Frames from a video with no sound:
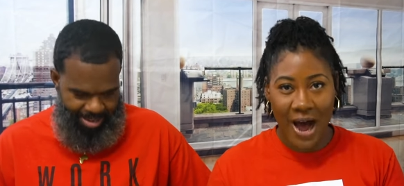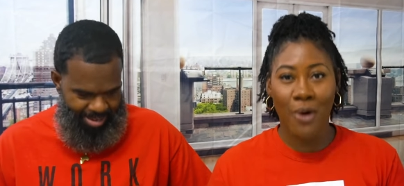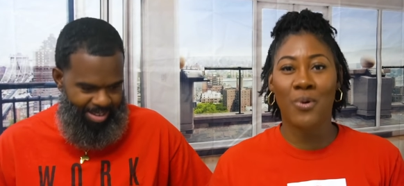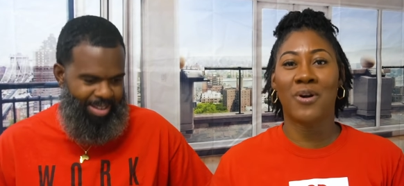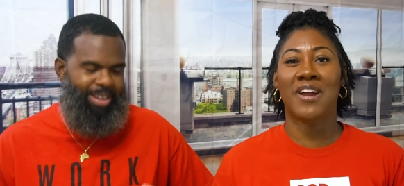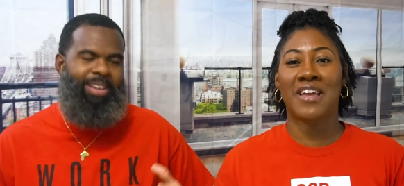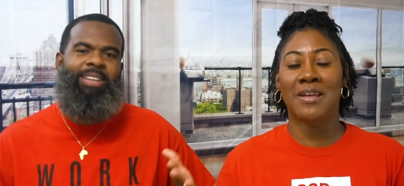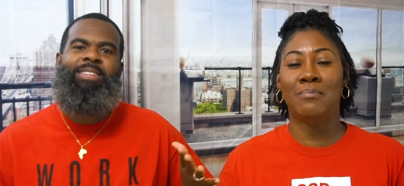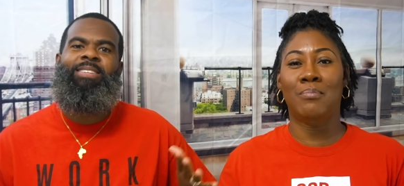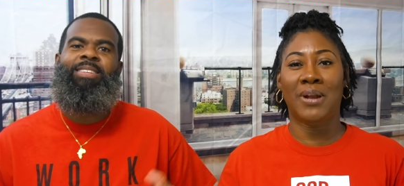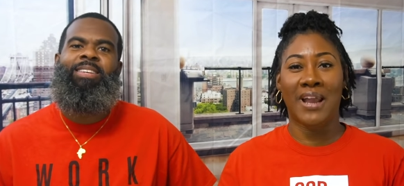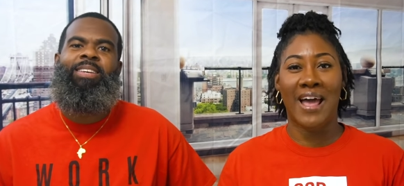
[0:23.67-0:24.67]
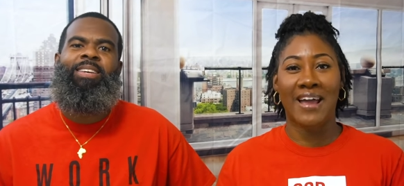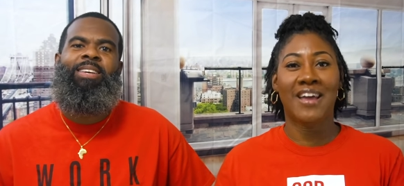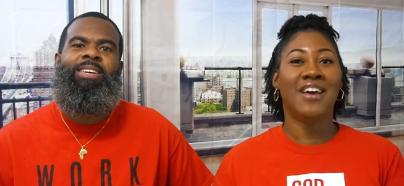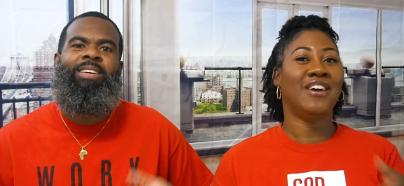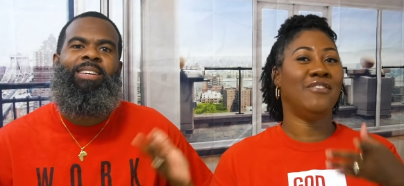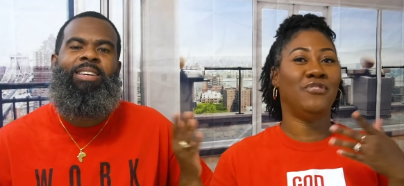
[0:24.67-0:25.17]
Speaker 1: Power in
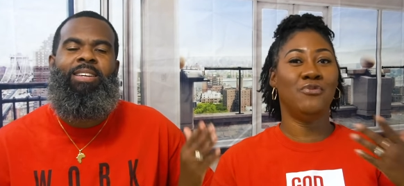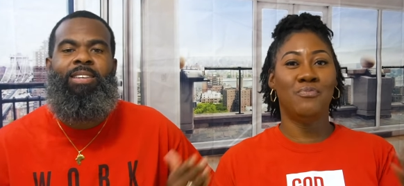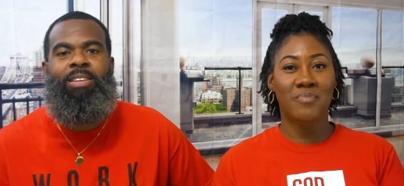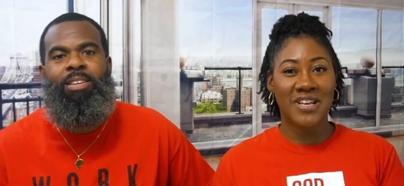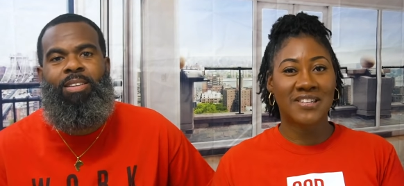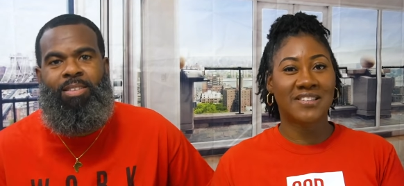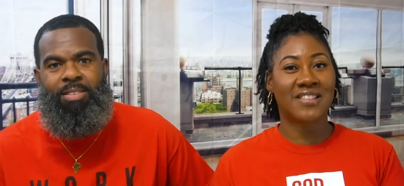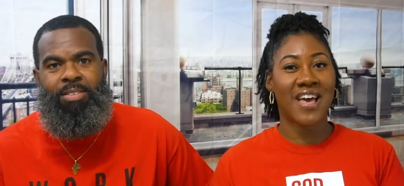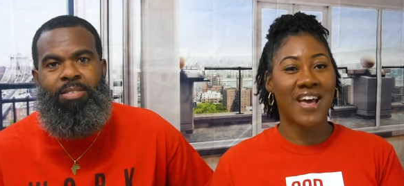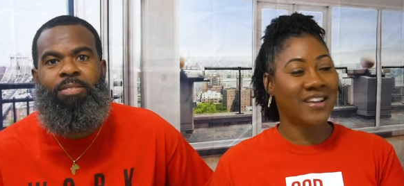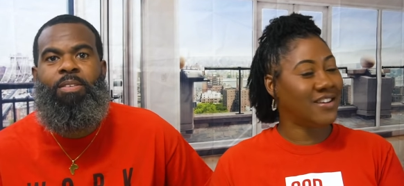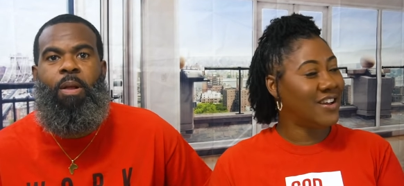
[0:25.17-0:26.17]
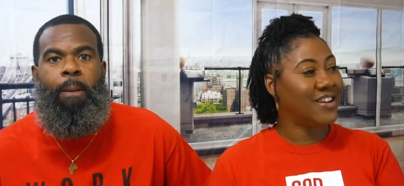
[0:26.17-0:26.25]
Black. If you missed that,